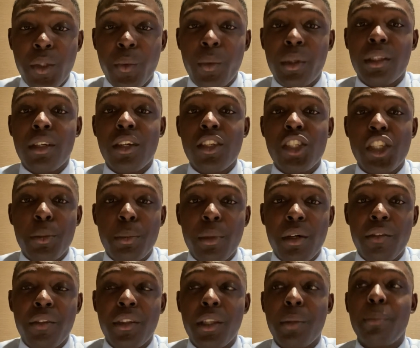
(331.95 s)
What are some
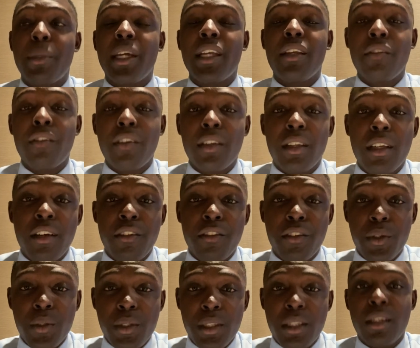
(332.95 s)
of the benefits of
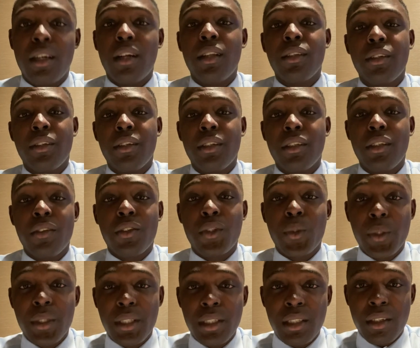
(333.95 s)
using alternative
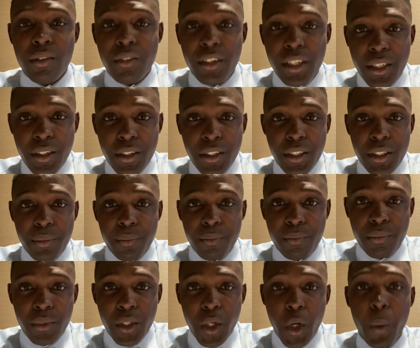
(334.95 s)
sources of energy
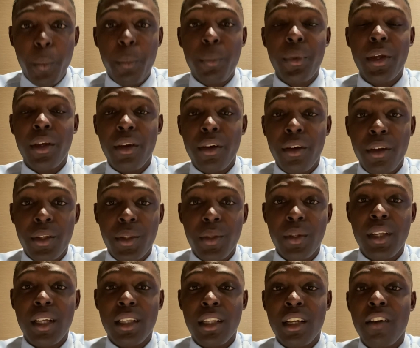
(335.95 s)
compared to
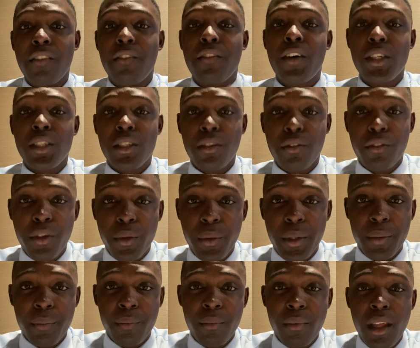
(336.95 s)
that of fossil fuel?